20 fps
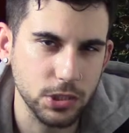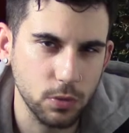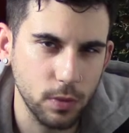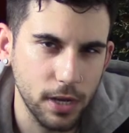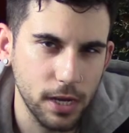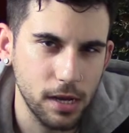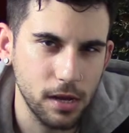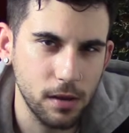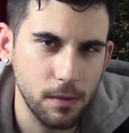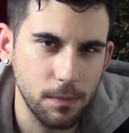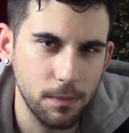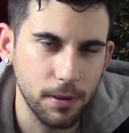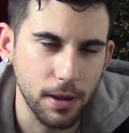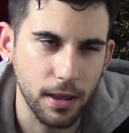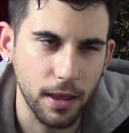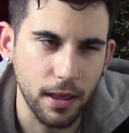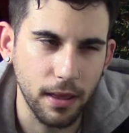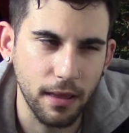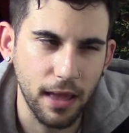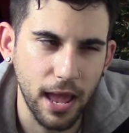will,
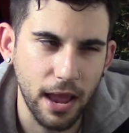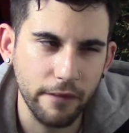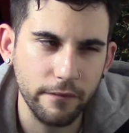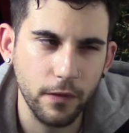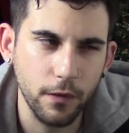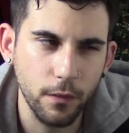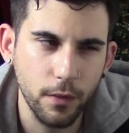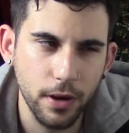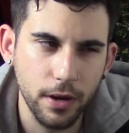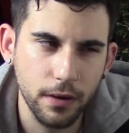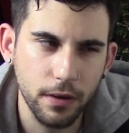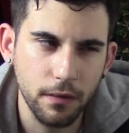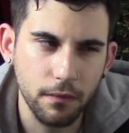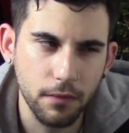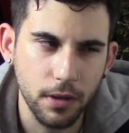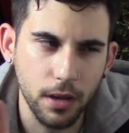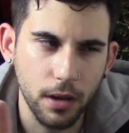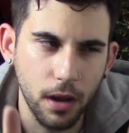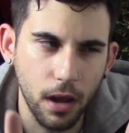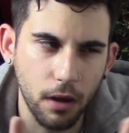but everyone